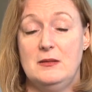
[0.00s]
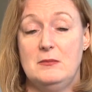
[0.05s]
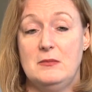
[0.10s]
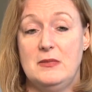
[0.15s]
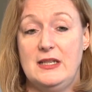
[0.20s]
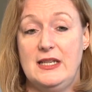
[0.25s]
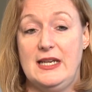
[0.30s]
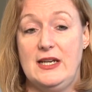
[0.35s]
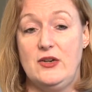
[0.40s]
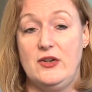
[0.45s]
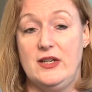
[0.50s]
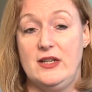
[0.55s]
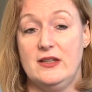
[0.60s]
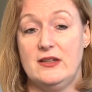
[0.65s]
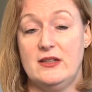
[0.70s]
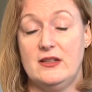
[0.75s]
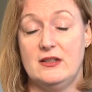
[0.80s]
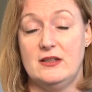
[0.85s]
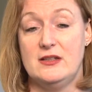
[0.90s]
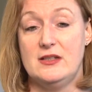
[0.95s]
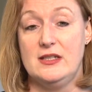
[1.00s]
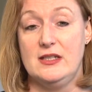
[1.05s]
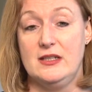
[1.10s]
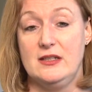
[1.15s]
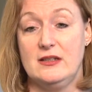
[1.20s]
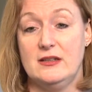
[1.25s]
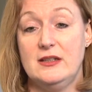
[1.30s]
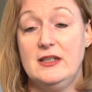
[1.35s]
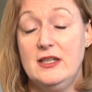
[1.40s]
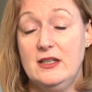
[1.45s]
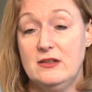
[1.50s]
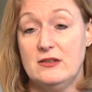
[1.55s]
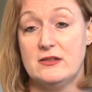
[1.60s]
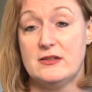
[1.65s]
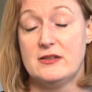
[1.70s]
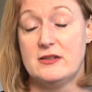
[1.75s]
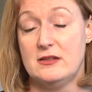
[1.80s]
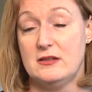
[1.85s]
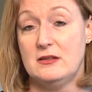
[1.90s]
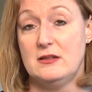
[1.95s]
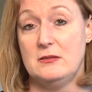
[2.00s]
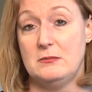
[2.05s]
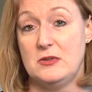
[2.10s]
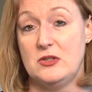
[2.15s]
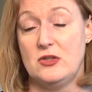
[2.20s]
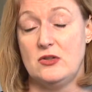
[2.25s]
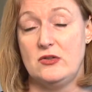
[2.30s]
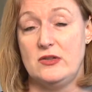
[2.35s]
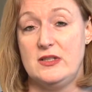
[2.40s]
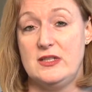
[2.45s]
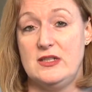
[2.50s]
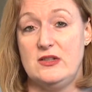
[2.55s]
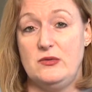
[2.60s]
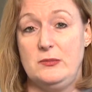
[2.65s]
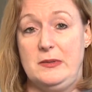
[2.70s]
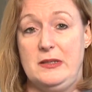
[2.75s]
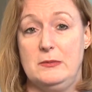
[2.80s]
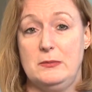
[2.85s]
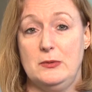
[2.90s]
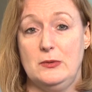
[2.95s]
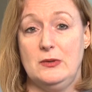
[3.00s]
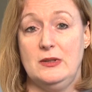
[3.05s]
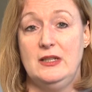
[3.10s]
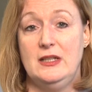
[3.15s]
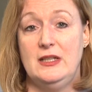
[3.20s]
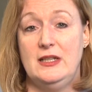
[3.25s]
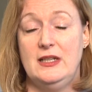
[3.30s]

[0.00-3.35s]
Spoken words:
malaria that kills the majority of people.